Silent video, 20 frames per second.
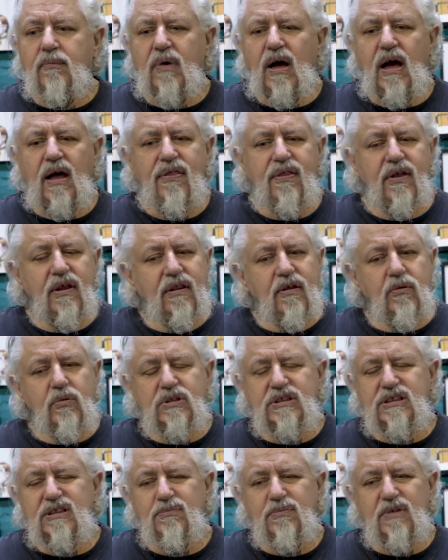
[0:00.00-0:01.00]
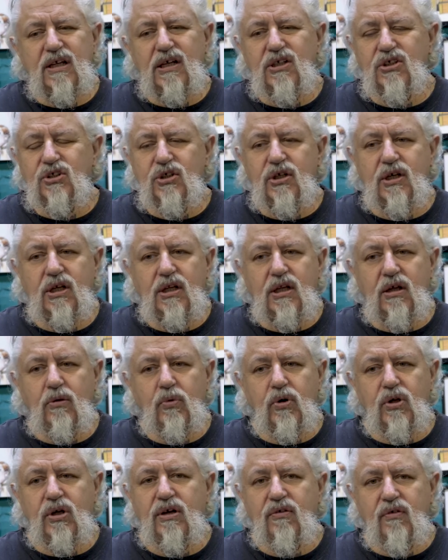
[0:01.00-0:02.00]
I think there was some tension and they
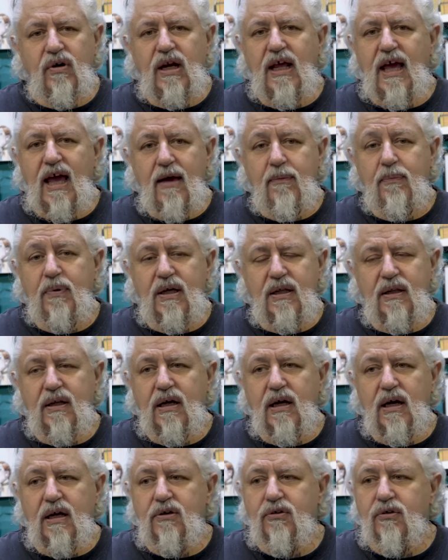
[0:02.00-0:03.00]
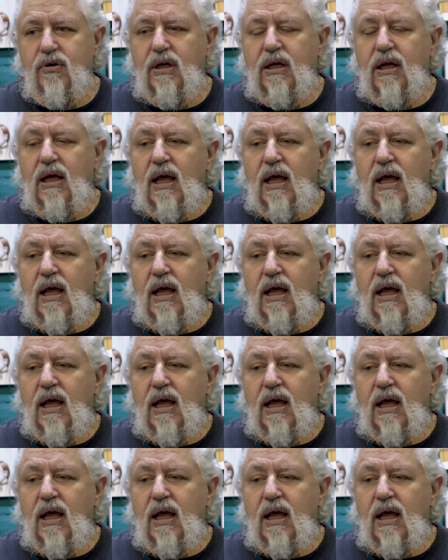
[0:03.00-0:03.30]
weren't really happy in the country.